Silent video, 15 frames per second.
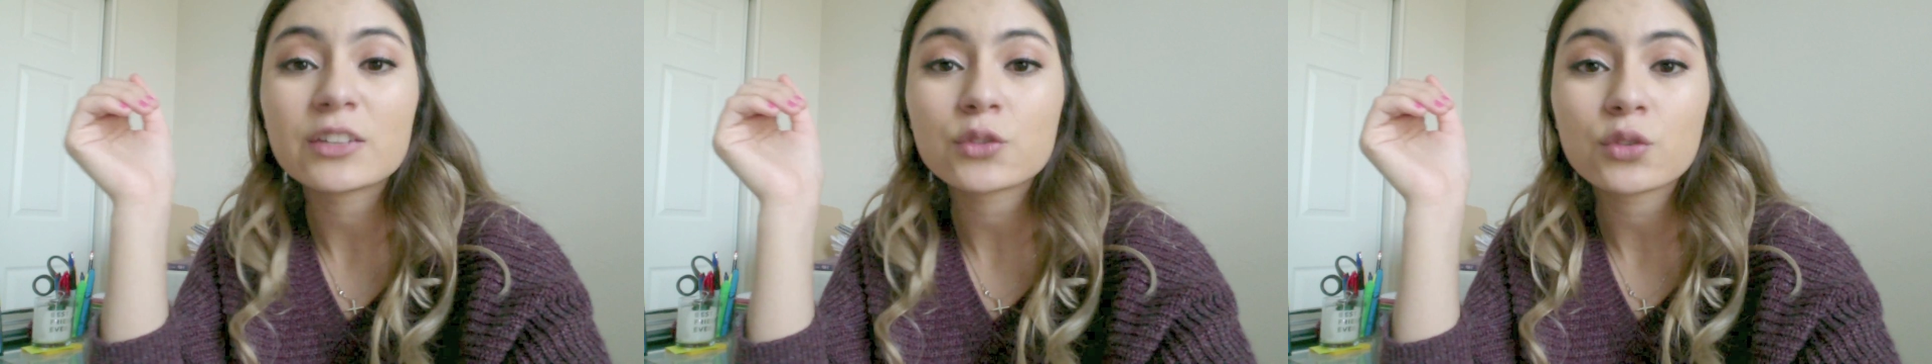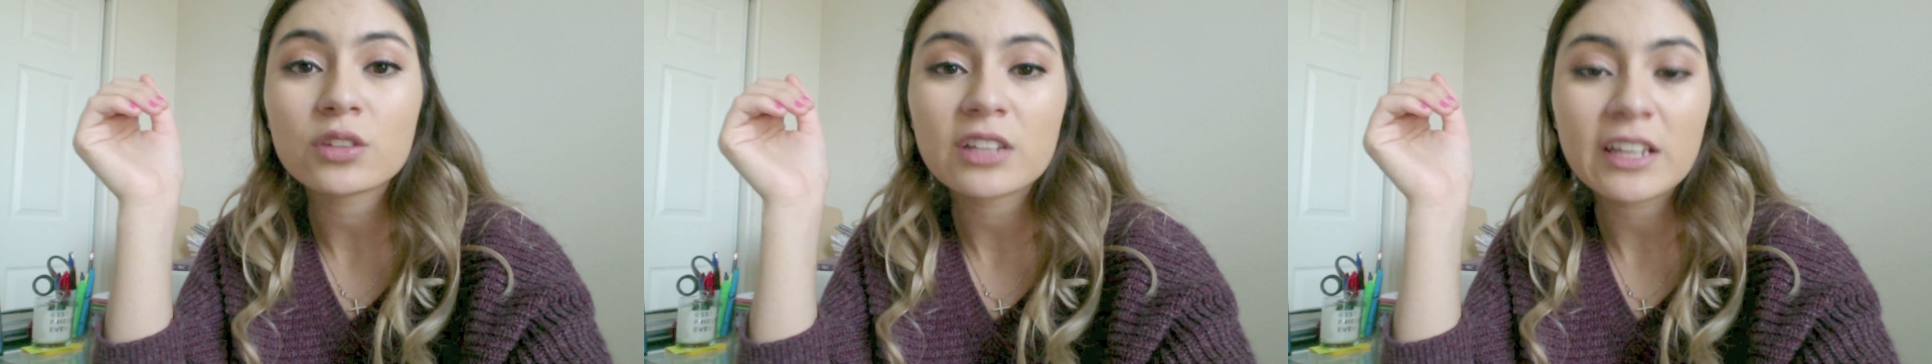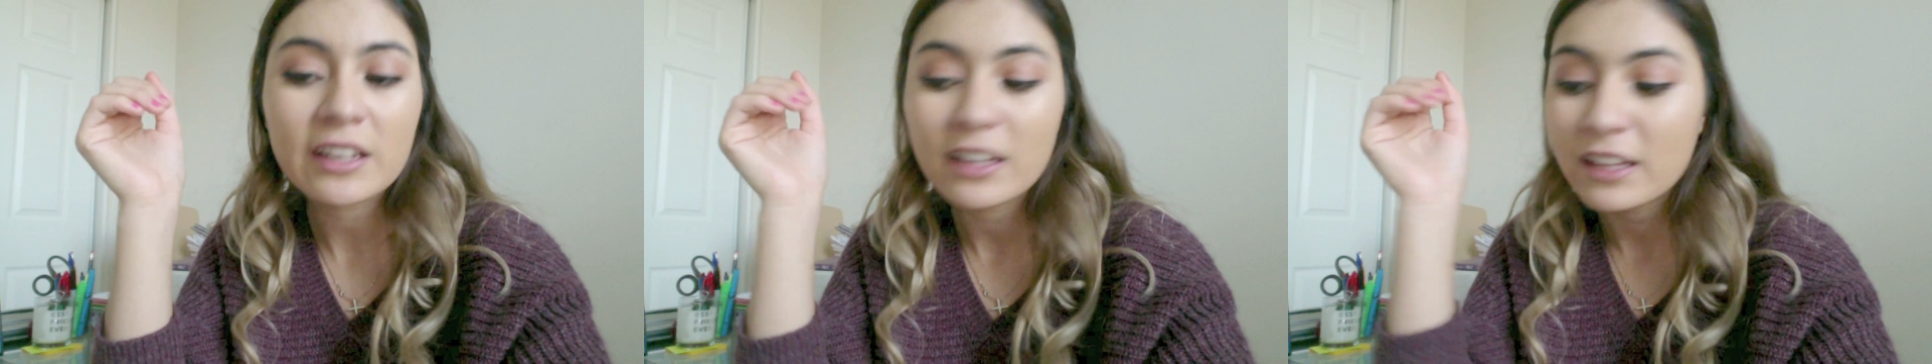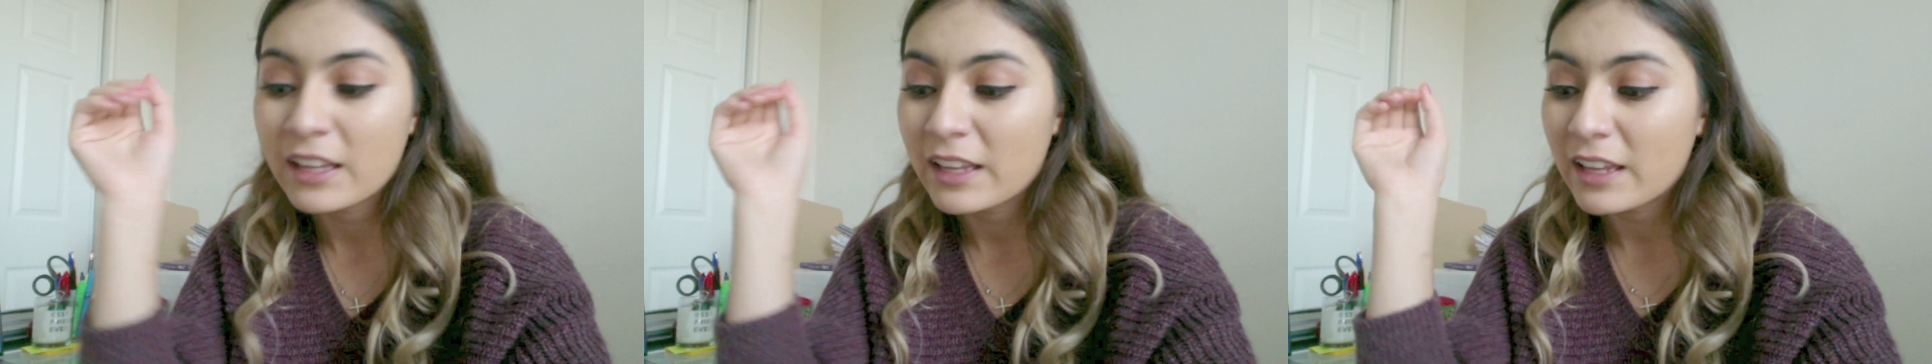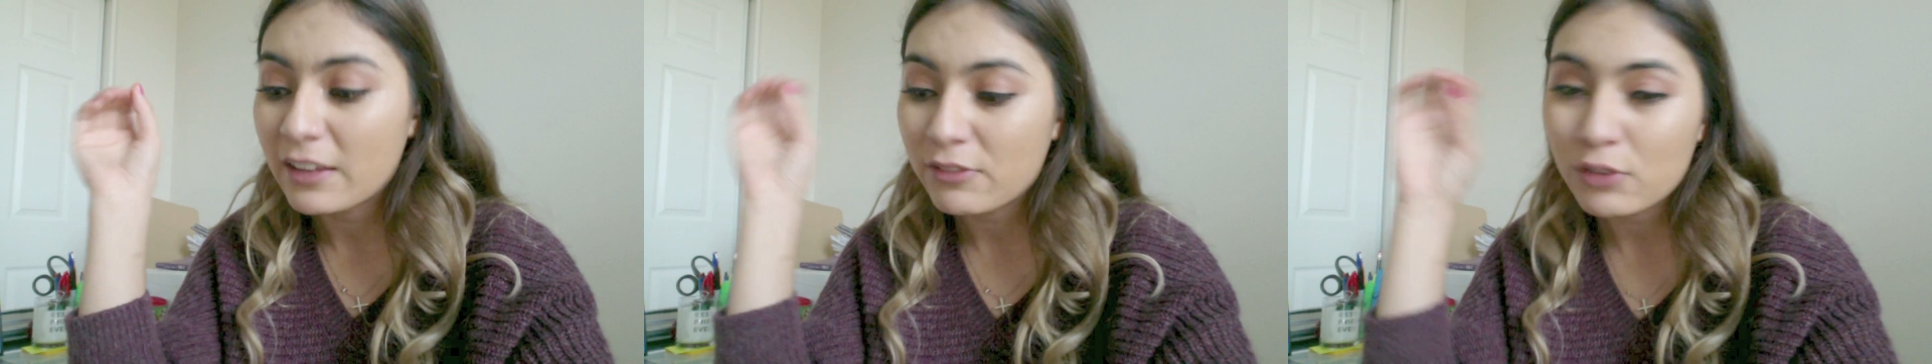if you know
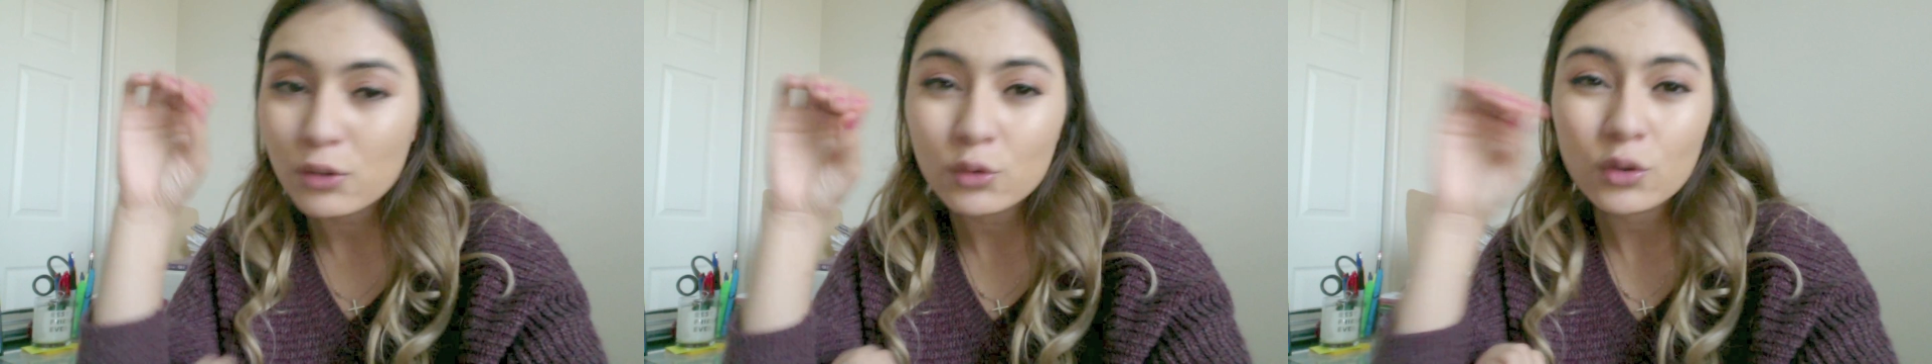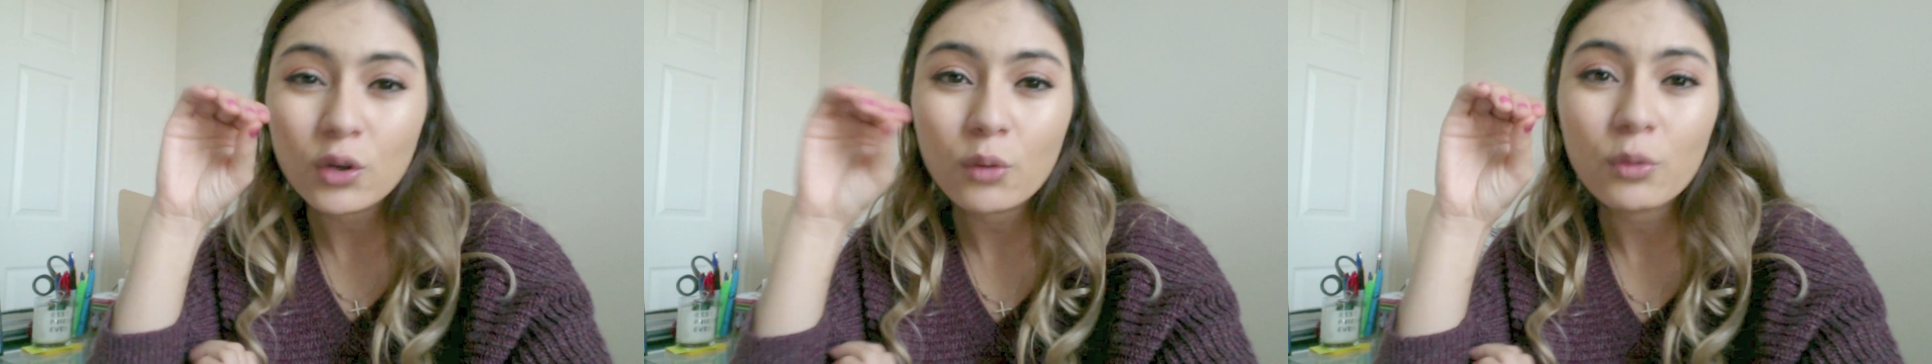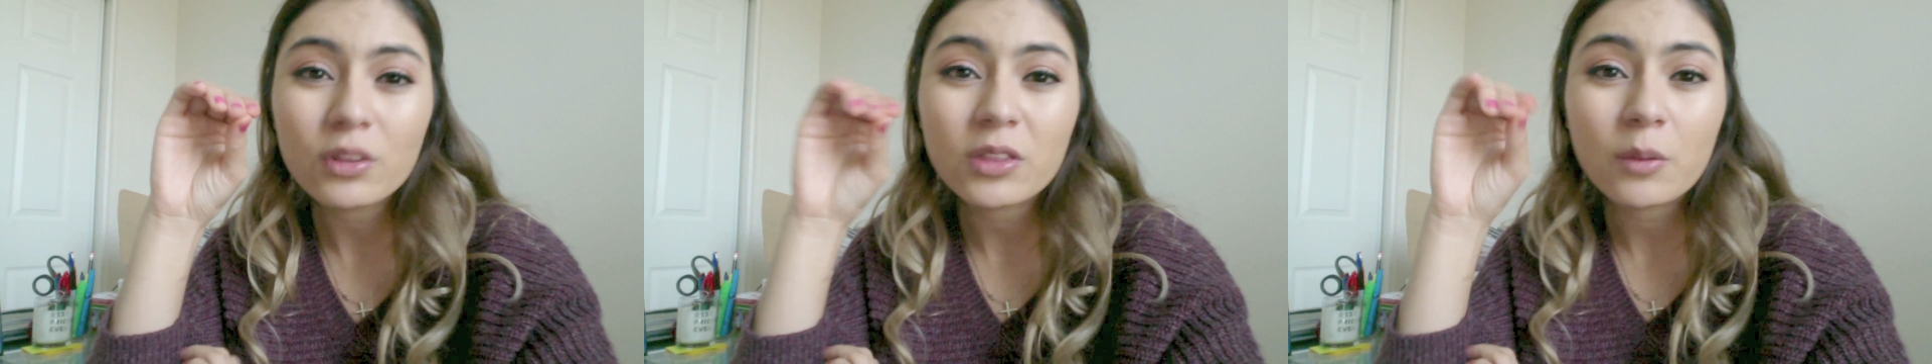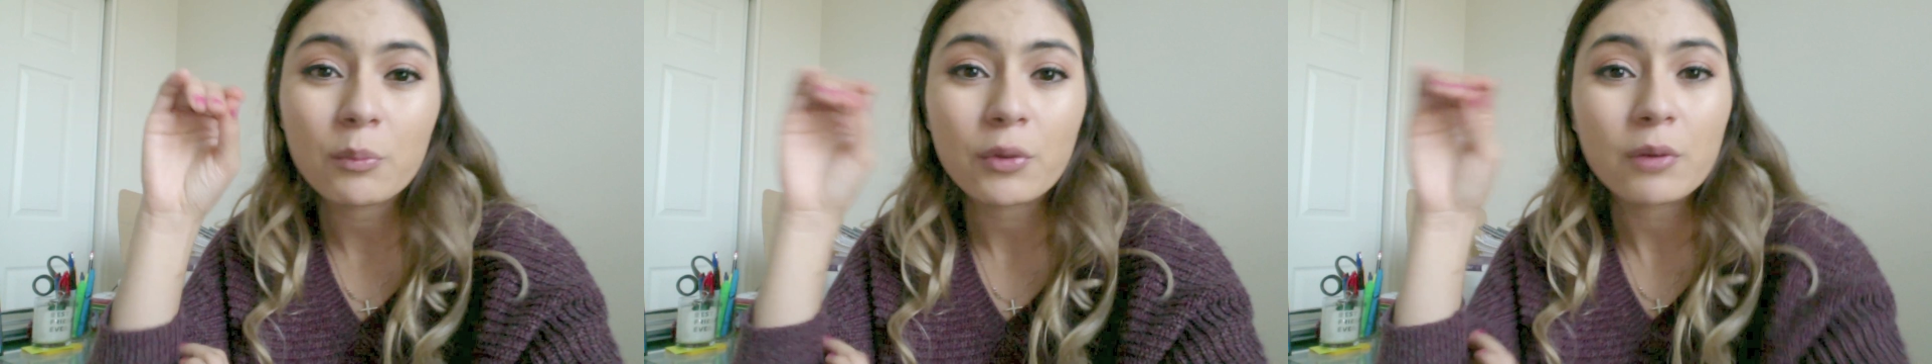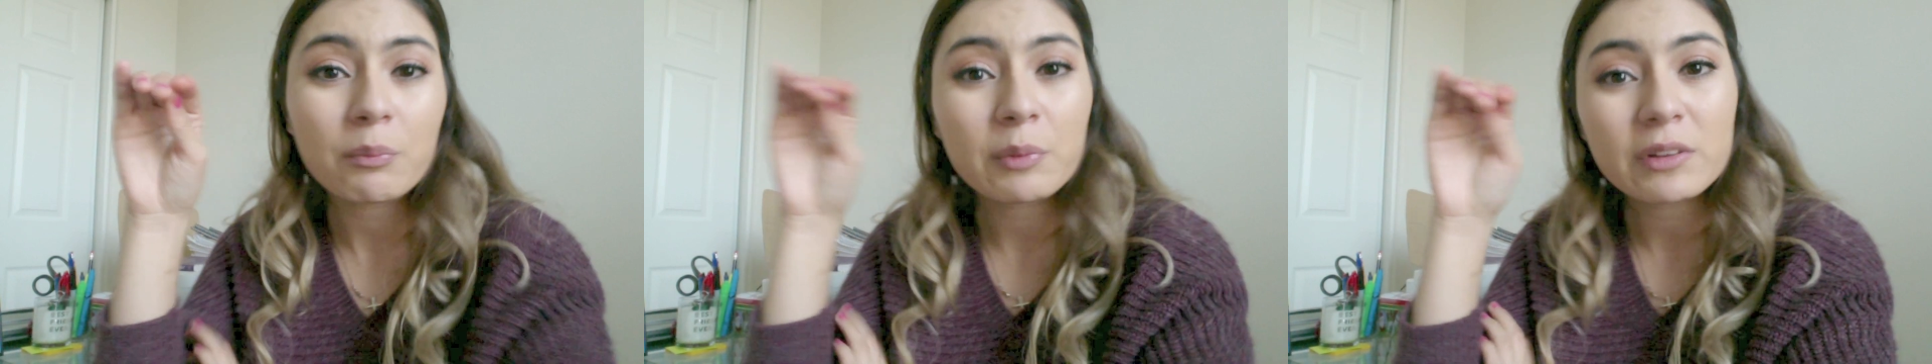what the purpose of
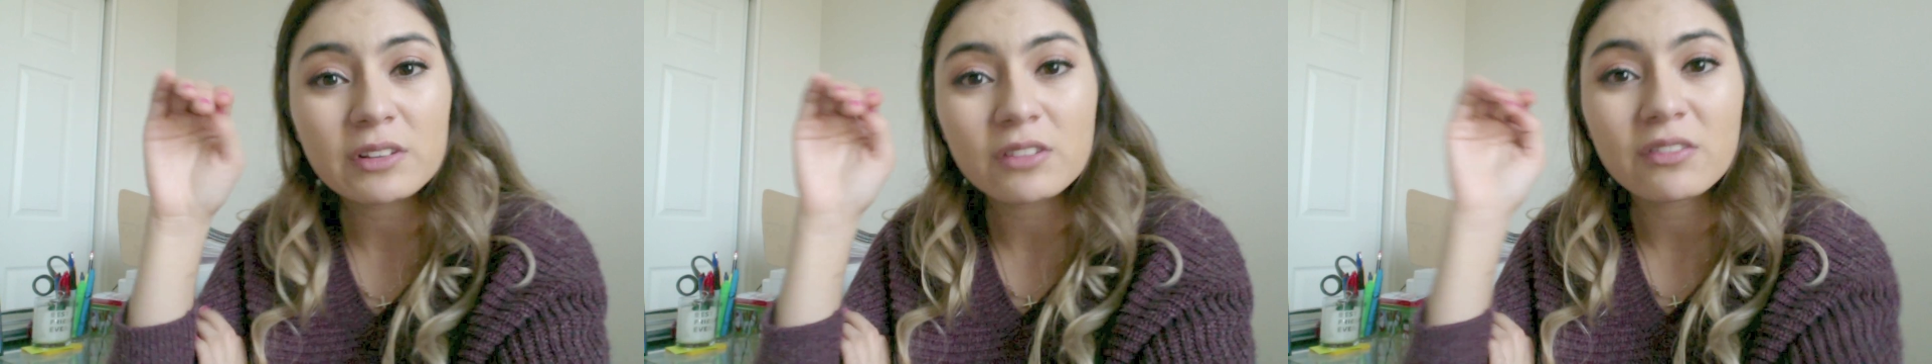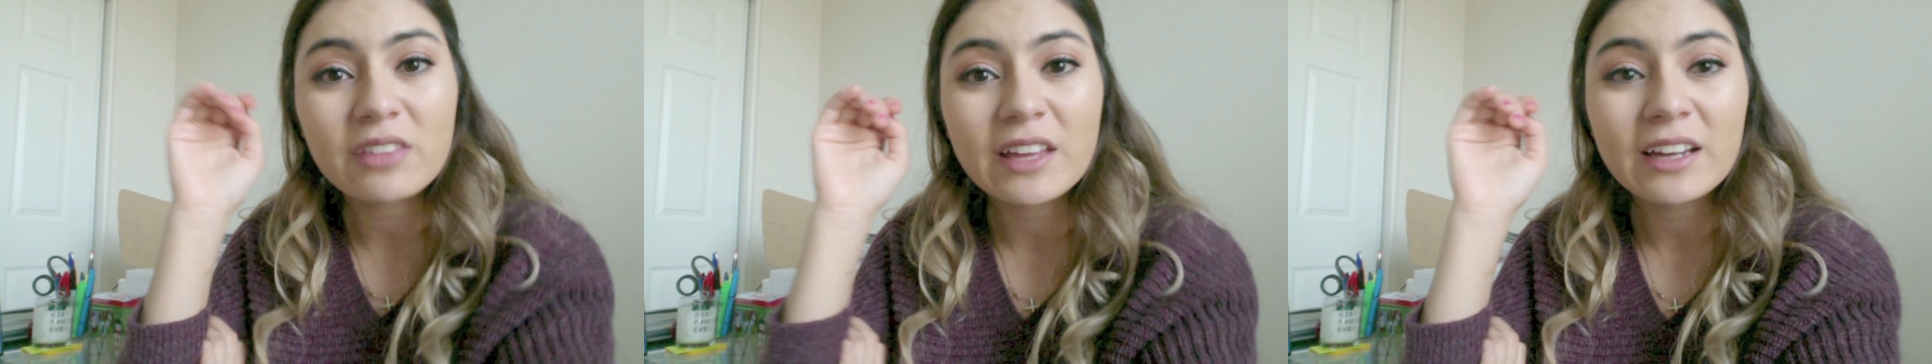that is,